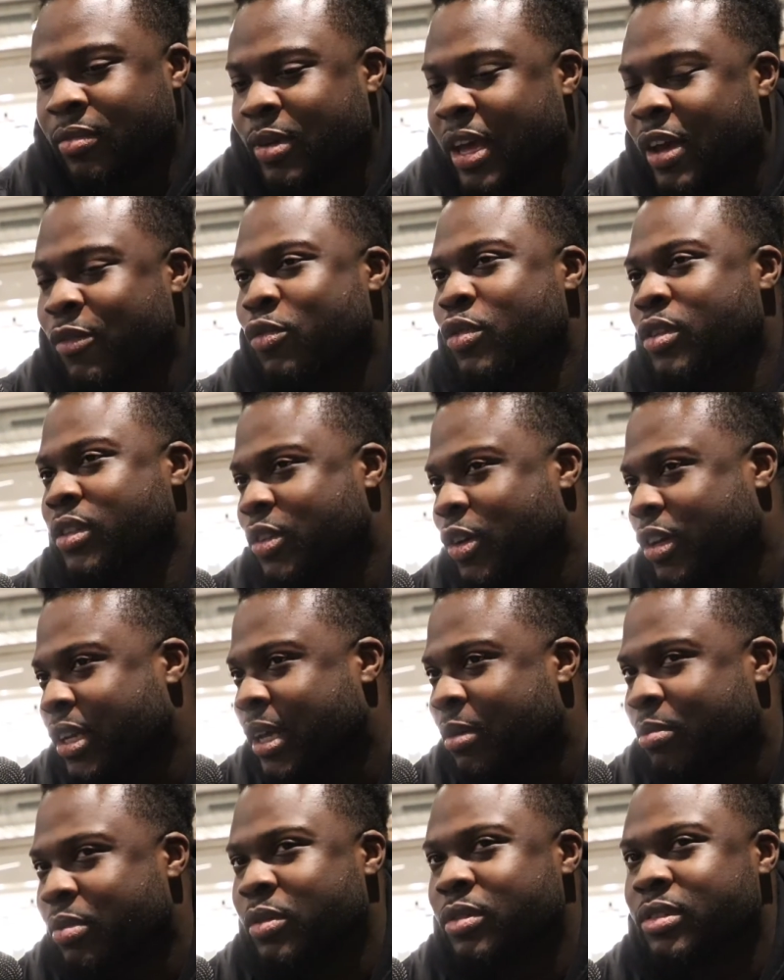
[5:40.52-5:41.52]
Everyone's got
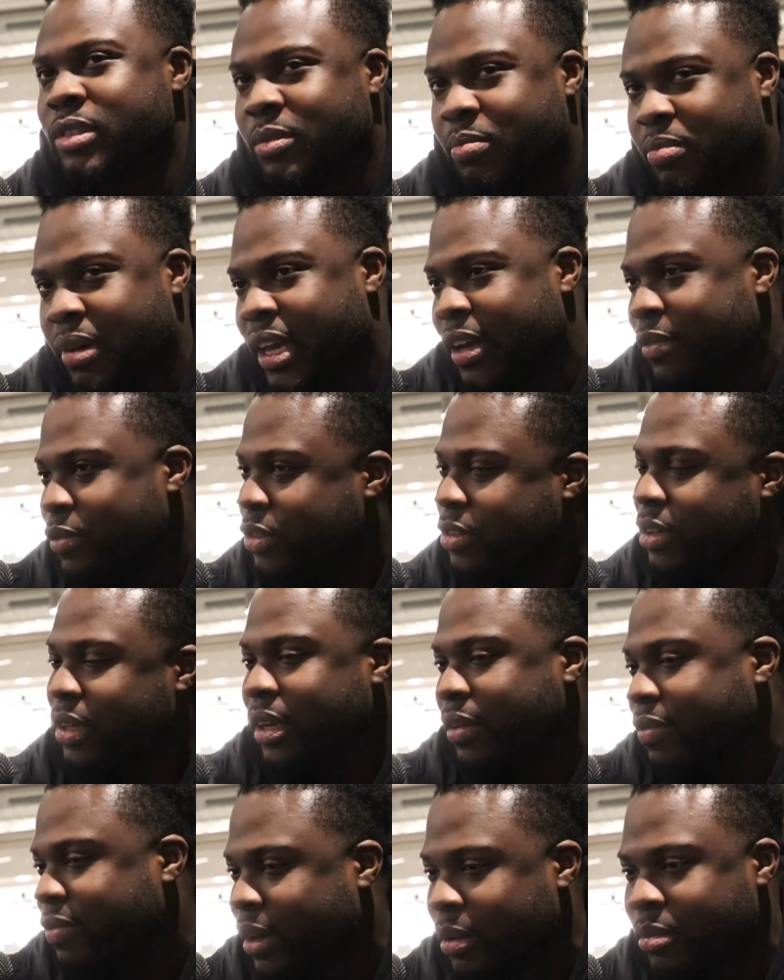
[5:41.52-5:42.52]
their bills to pay. Everyone's got
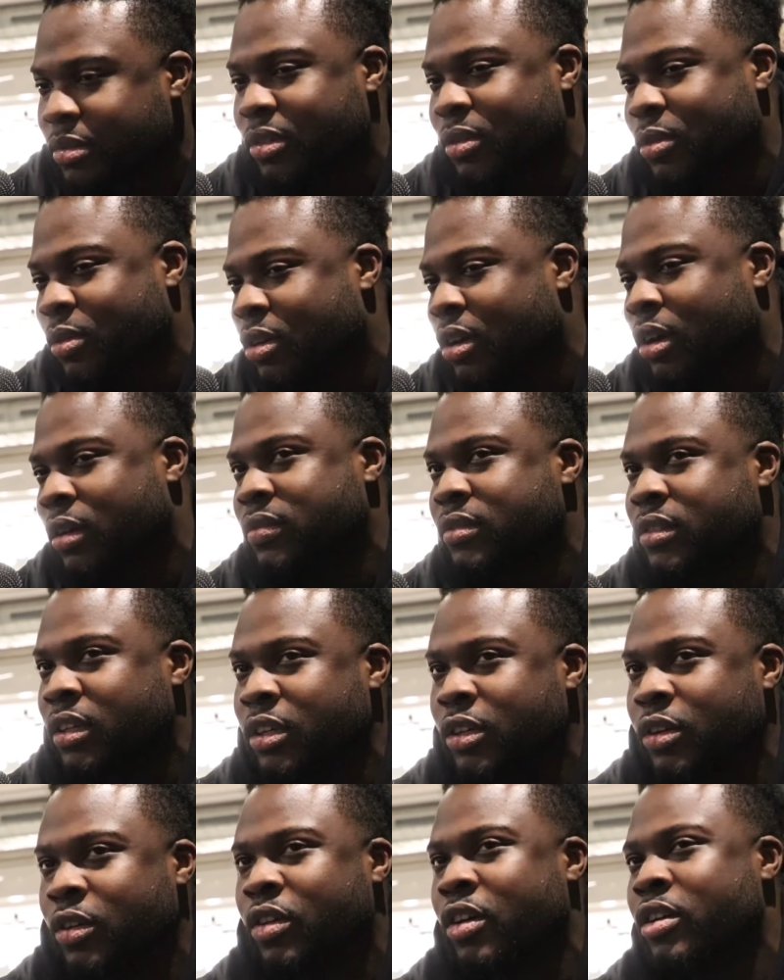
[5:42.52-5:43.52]
their families to look after.
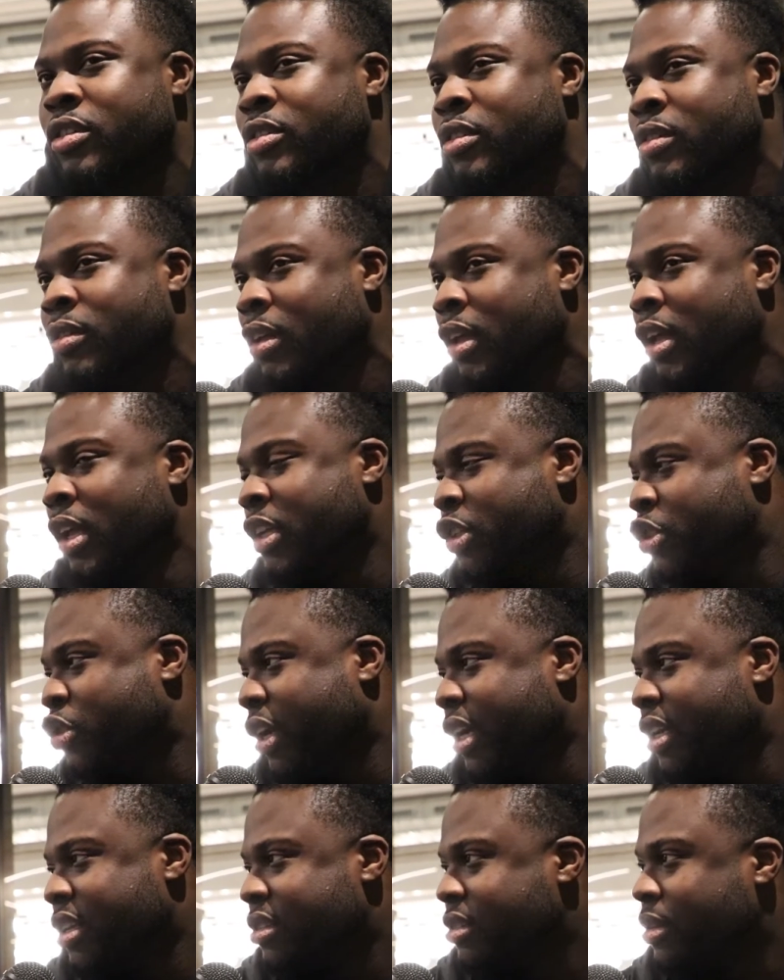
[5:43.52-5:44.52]
You got your
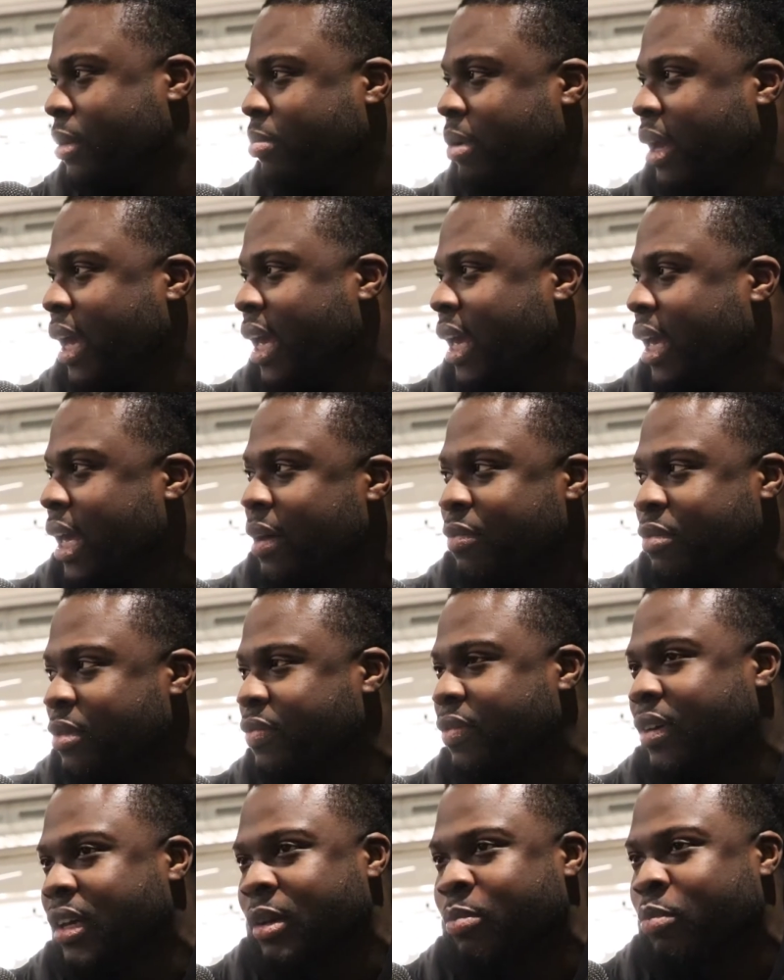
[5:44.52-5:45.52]
trainers to pay.
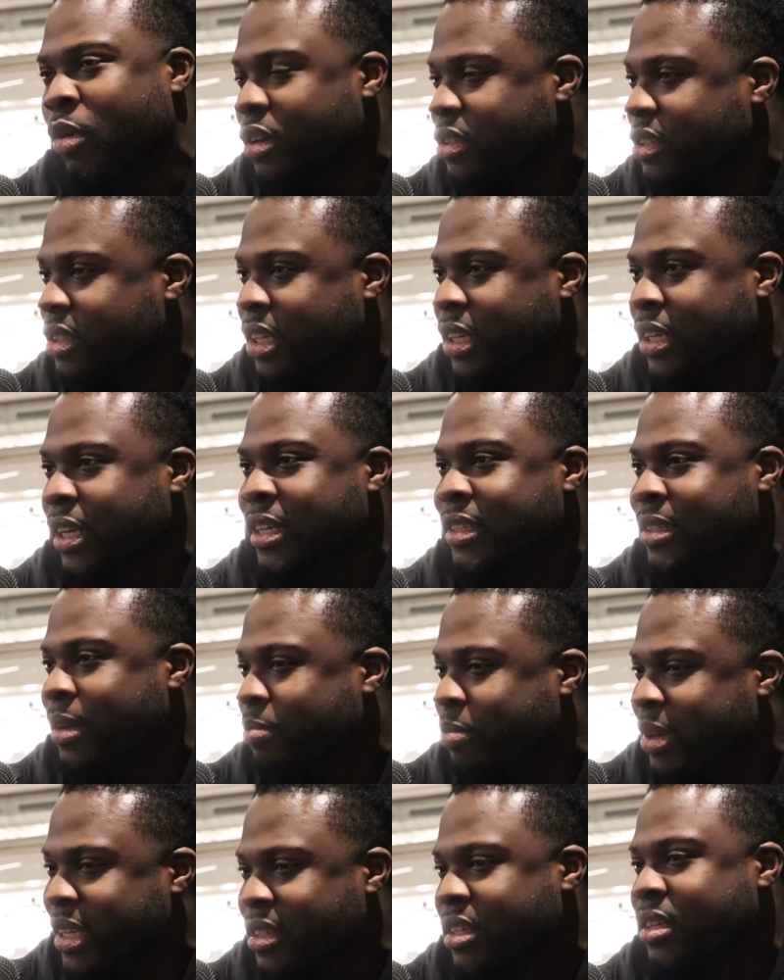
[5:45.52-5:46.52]
Everything. Boxing is a
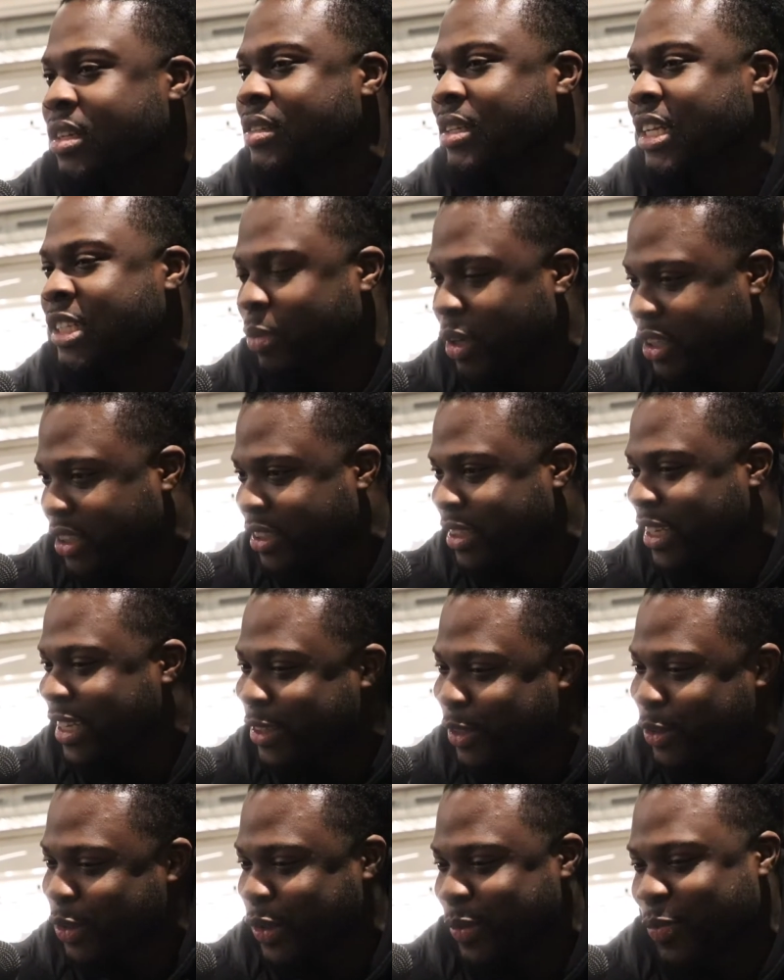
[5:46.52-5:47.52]
business. As much as it
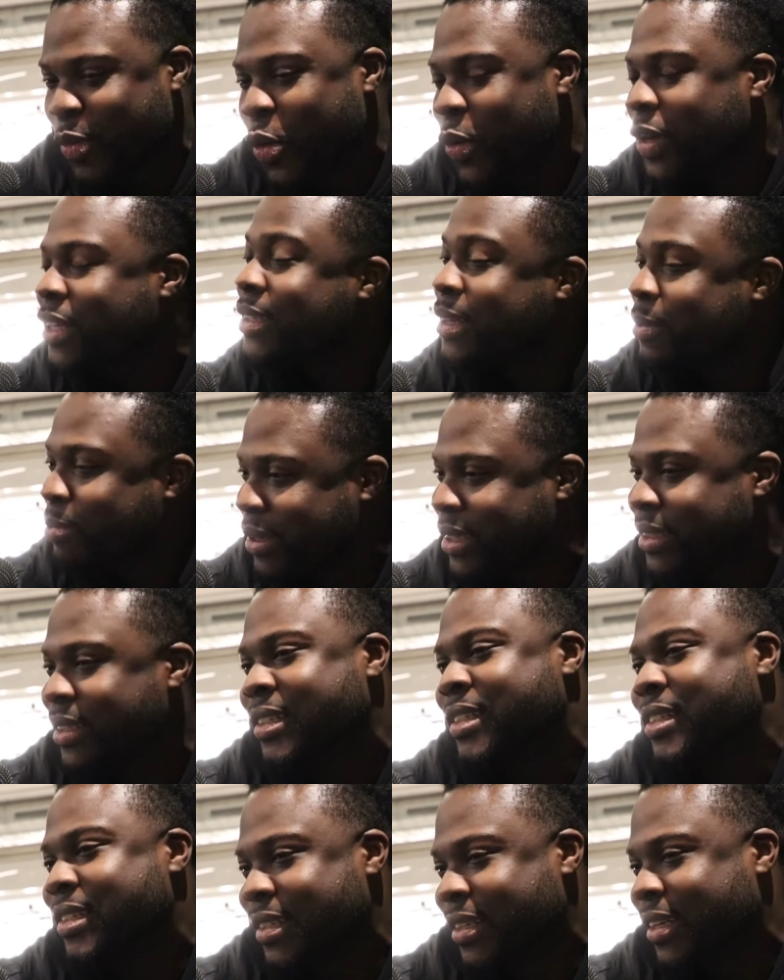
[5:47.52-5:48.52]
is a sport, it's a
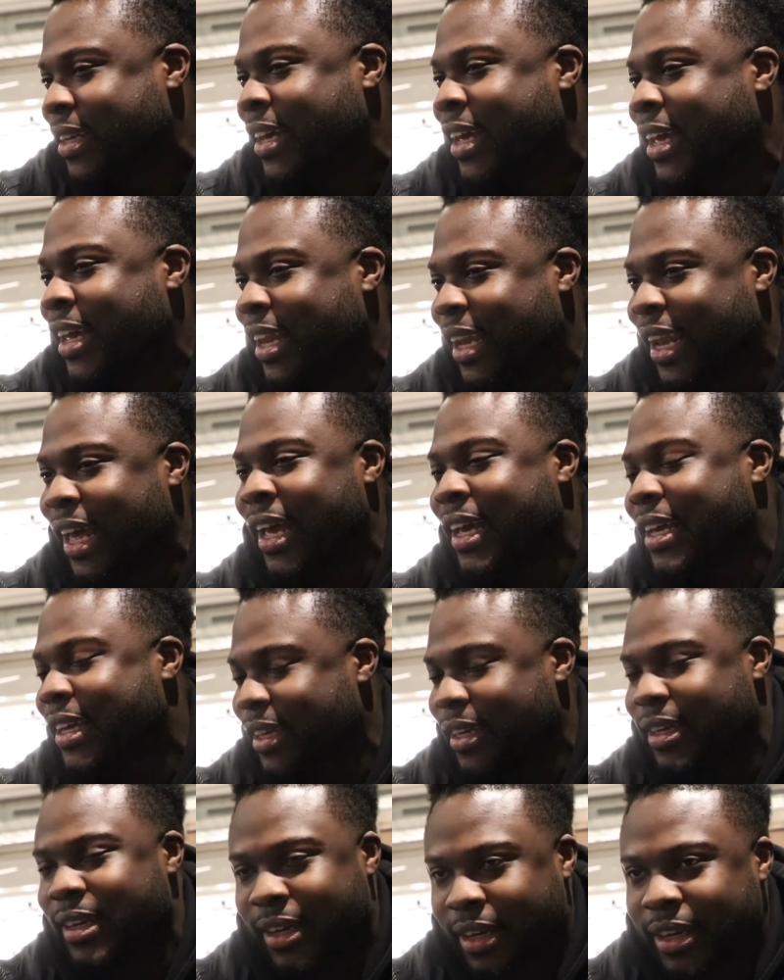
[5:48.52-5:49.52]
business.
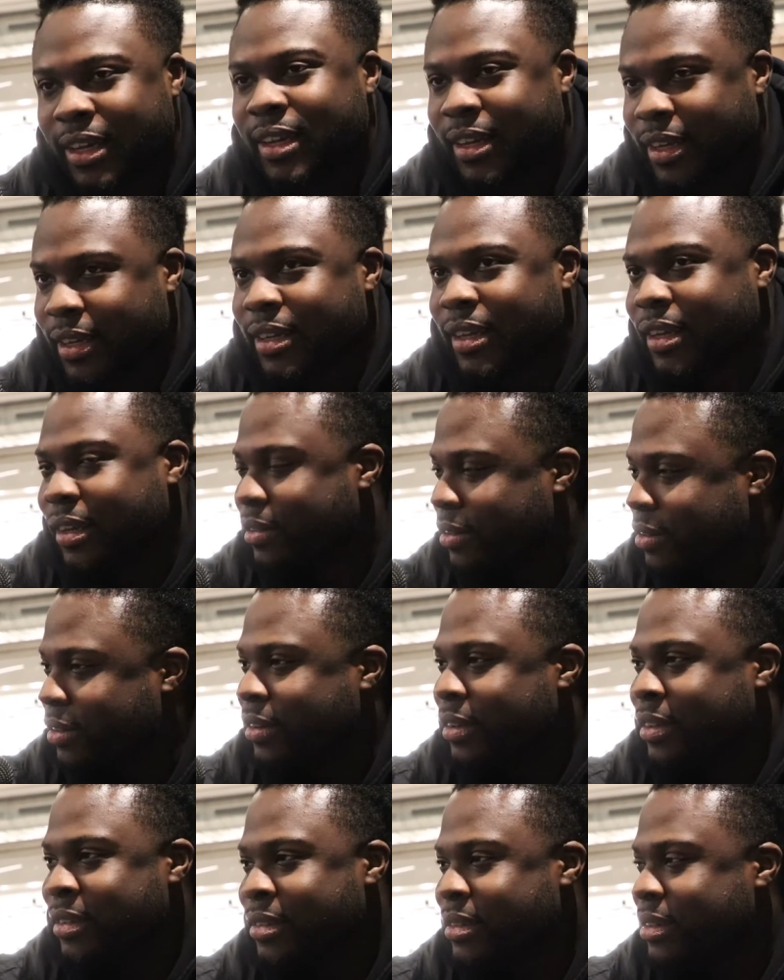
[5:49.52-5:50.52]
Like,
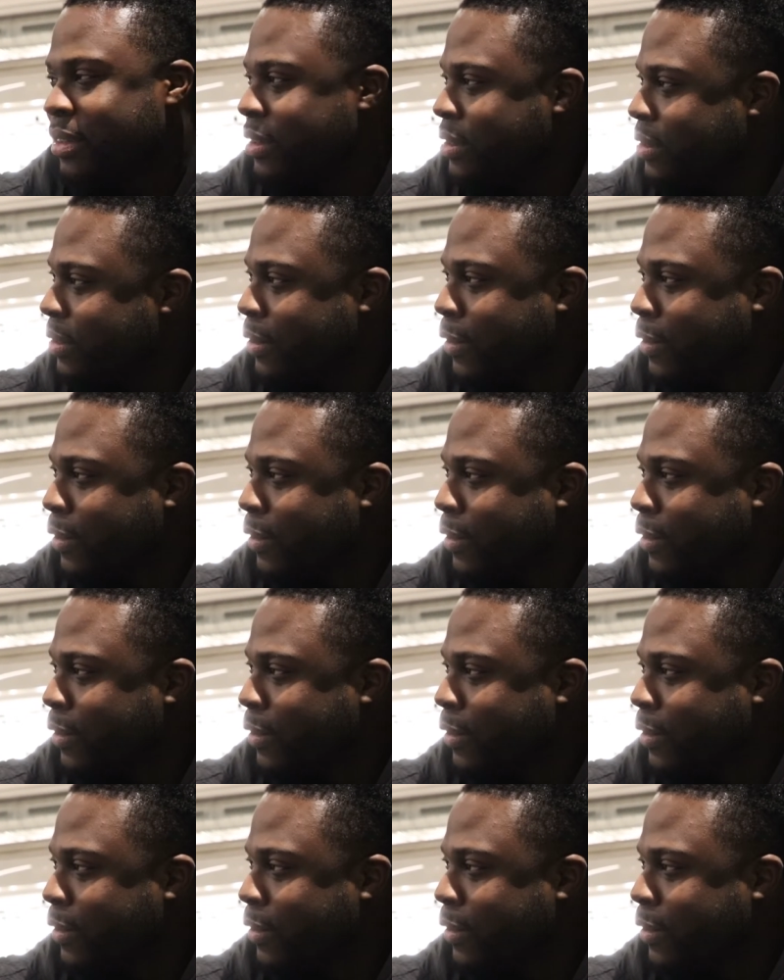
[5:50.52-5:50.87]
it's.